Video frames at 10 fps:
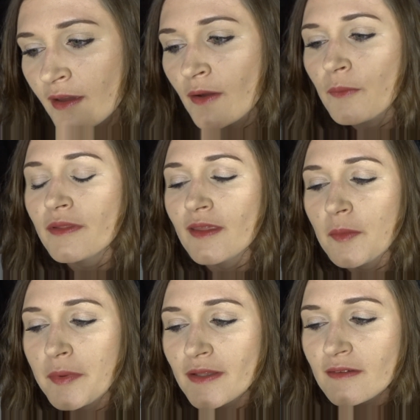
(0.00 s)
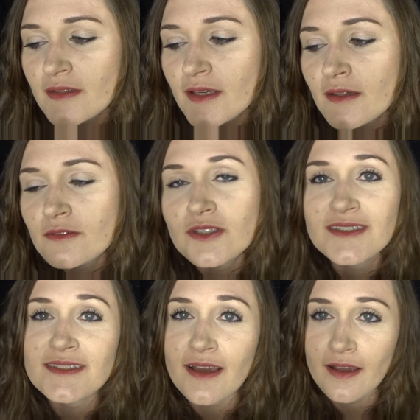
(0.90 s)
with the ability to
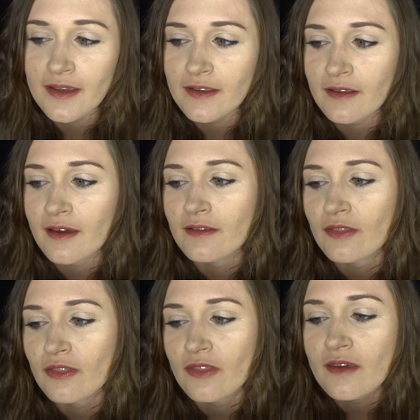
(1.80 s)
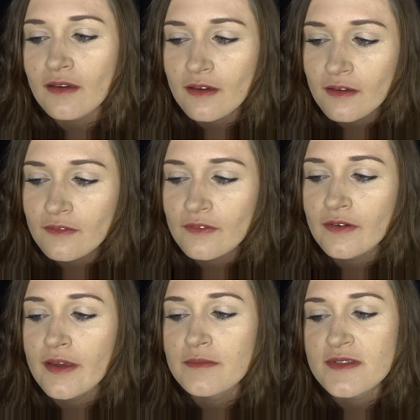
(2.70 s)
decide and think for
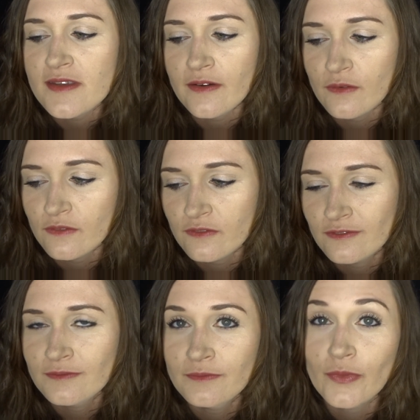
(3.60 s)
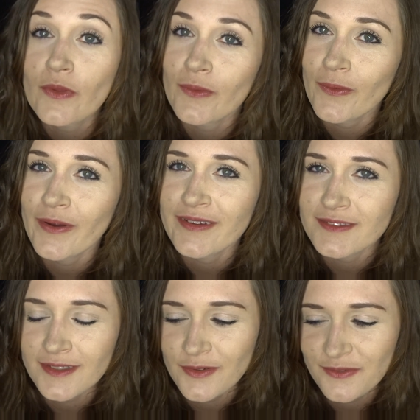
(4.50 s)
himself or
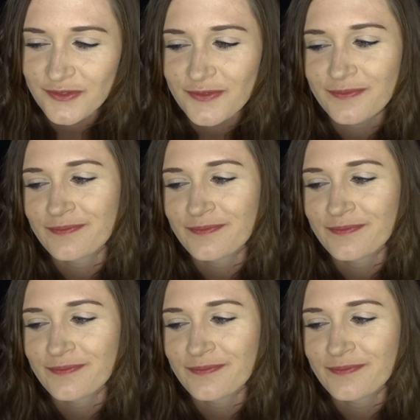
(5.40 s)
herself.